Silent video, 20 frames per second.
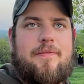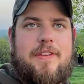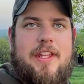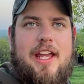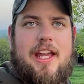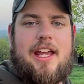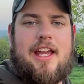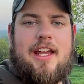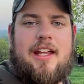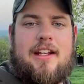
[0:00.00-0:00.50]

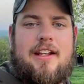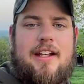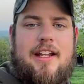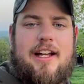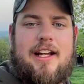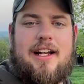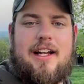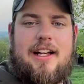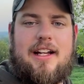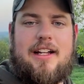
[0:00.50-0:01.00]
and
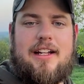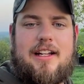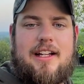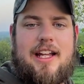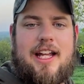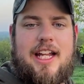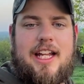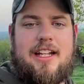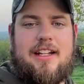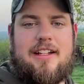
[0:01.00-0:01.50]

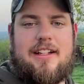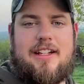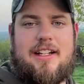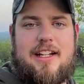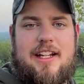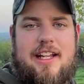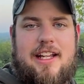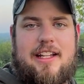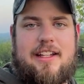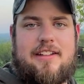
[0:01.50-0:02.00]

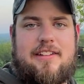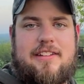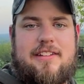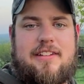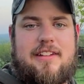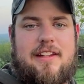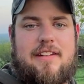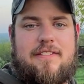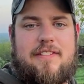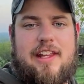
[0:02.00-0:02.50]

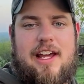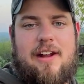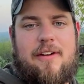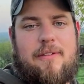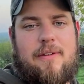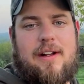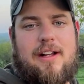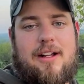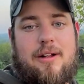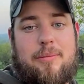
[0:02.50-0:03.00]
see if that
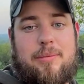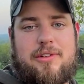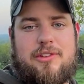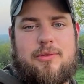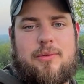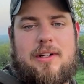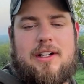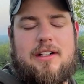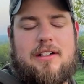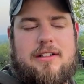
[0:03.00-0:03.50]
will help as
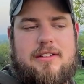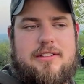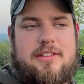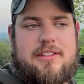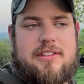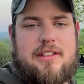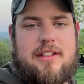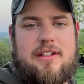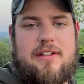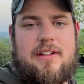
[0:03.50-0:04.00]
well.
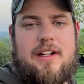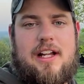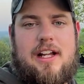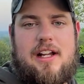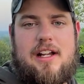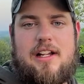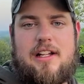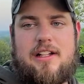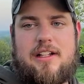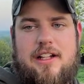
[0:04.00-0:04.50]
So
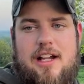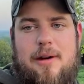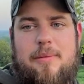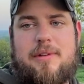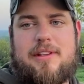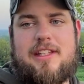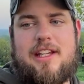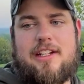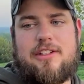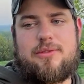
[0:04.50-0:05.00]
a
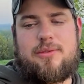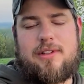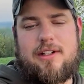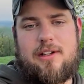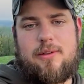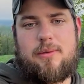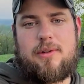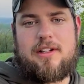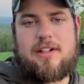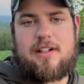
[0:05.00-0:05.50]
couple things we're going
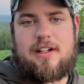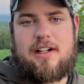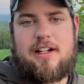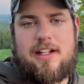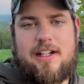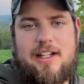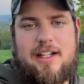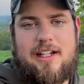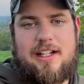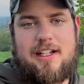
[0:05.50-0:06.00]
to work
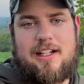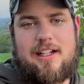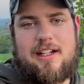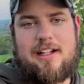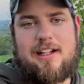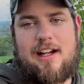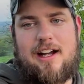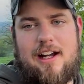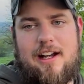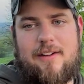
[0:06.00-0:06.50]
on.
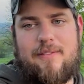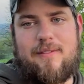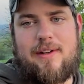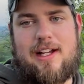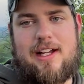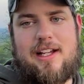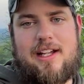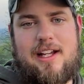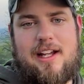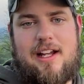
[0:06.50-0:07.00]

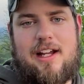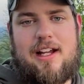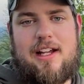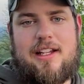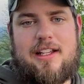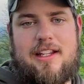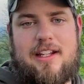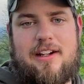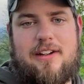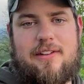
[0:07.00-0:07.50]

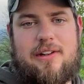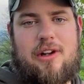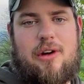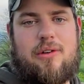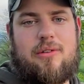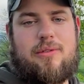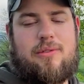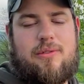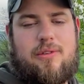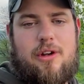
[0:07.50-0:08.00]

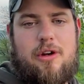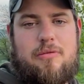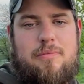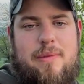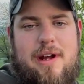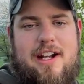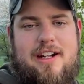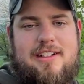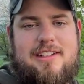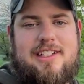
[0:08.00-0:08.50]
No
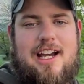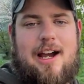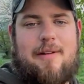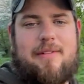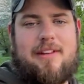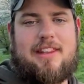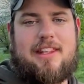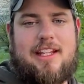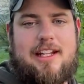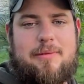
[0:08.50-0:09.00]
better time
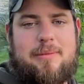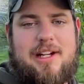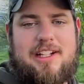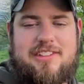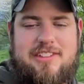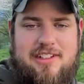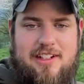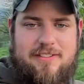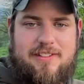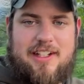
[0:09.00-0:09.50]
to think about
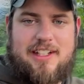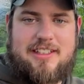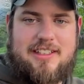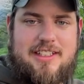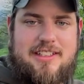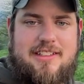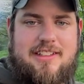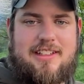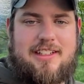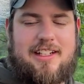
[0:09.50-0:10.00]
stuff like
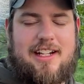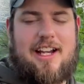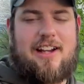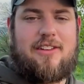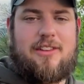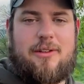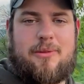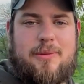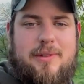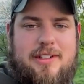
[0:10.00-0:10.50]
this than out
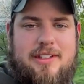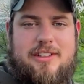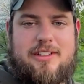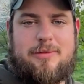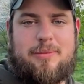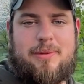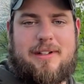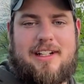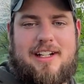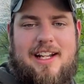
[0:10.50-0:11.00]
in the
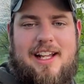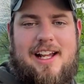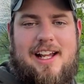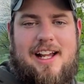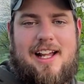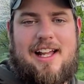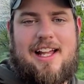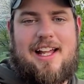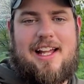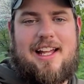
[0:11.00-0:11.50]
woods. But
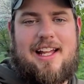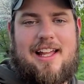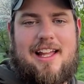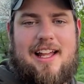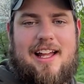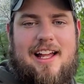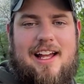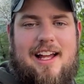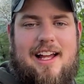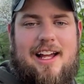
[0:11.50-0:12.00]

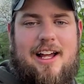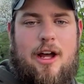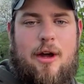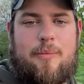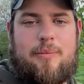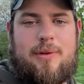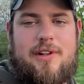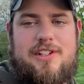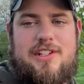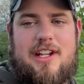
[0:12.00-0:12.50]

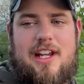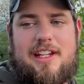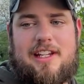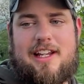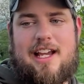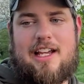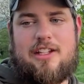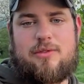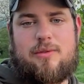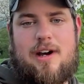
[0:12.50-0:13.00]
appreciate you
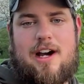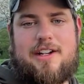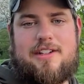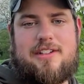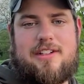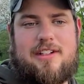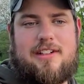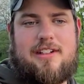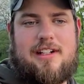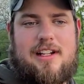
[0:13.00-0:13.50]
guys
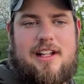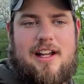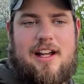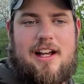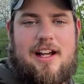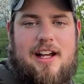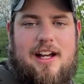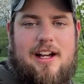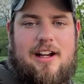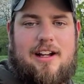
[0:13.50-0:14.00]
watching.
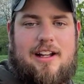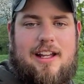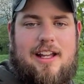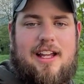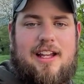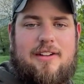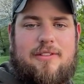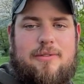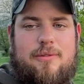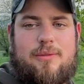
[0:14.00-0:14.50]

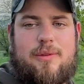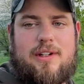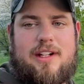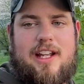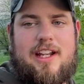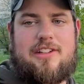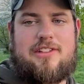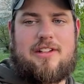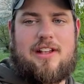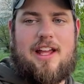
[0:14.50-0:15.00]
We'll
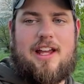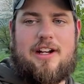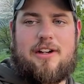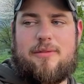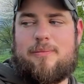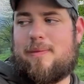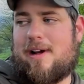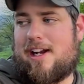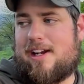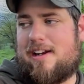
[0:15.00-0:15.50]
catch you later.
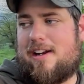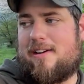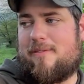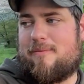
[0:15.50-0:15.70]
Might